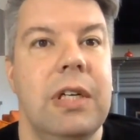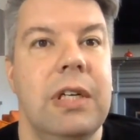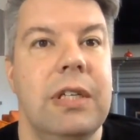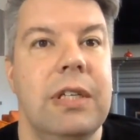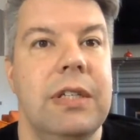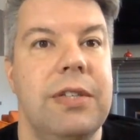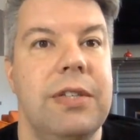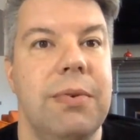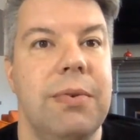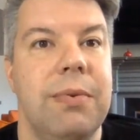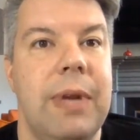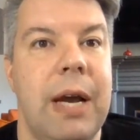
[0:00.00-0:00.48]

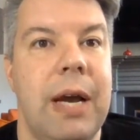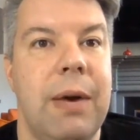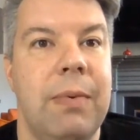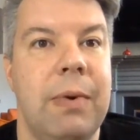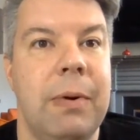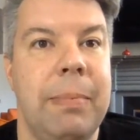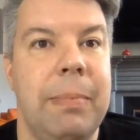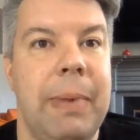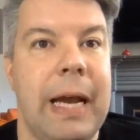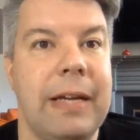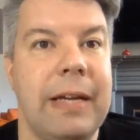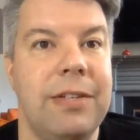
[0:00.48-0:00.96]
So now
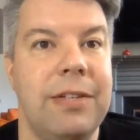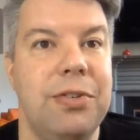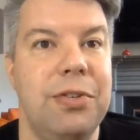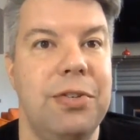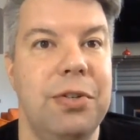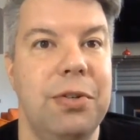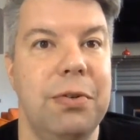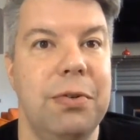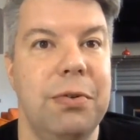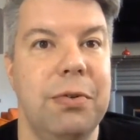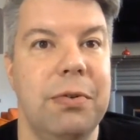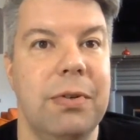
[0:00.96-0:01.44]
we're back
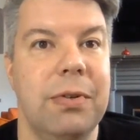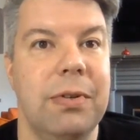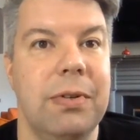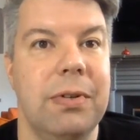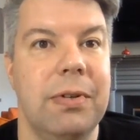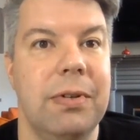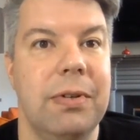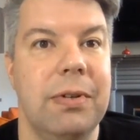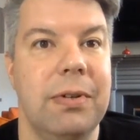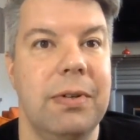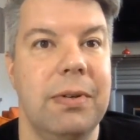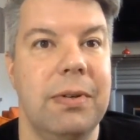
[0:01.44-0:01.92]
to
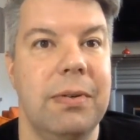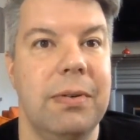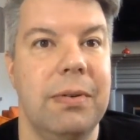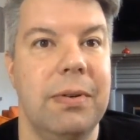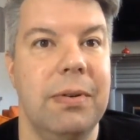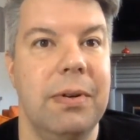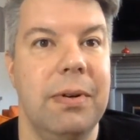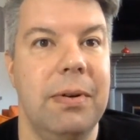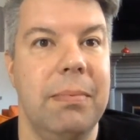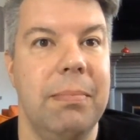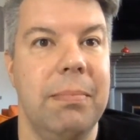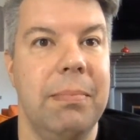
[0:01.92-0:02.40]

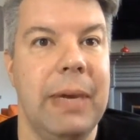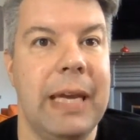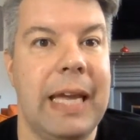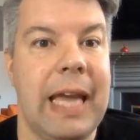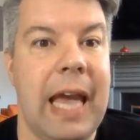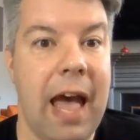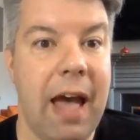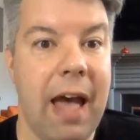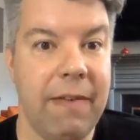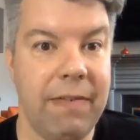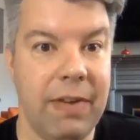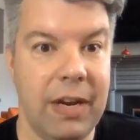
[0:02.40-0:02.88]

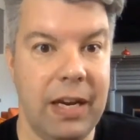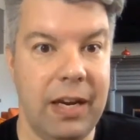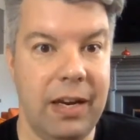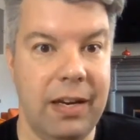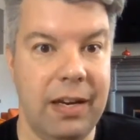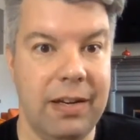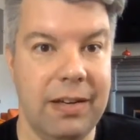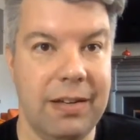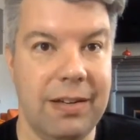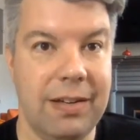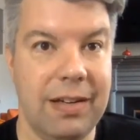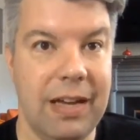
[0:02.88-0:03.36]
Macavity.
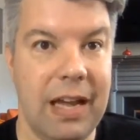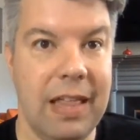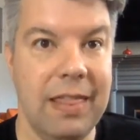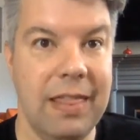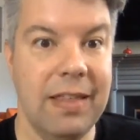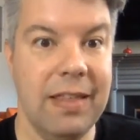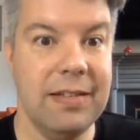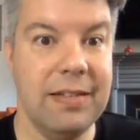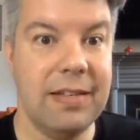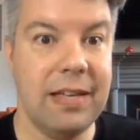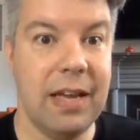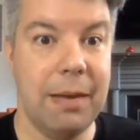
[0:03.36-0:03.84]
And
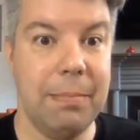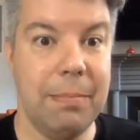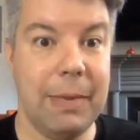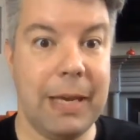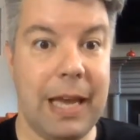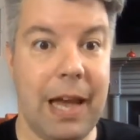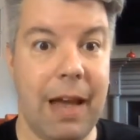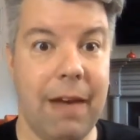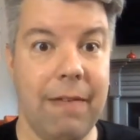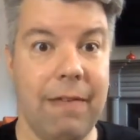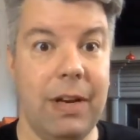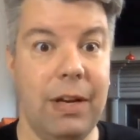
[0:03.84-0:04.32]
this time
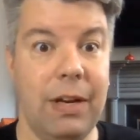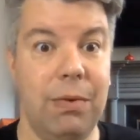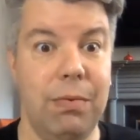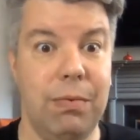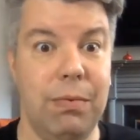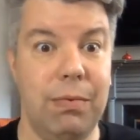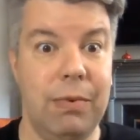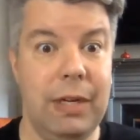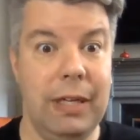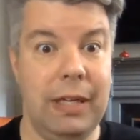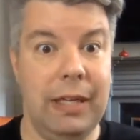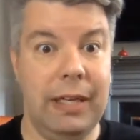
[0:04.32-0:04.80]
Macavity
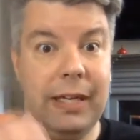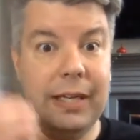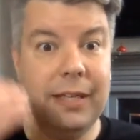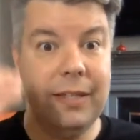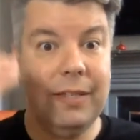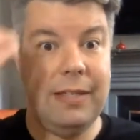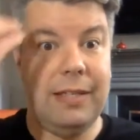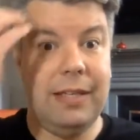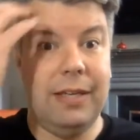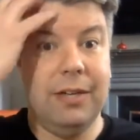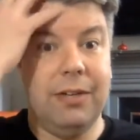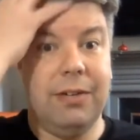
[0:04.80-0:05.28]
really
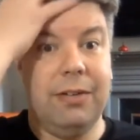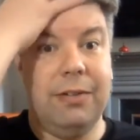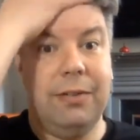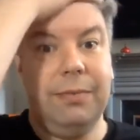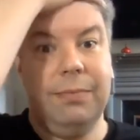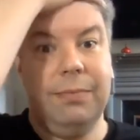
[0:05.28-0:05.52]
is here.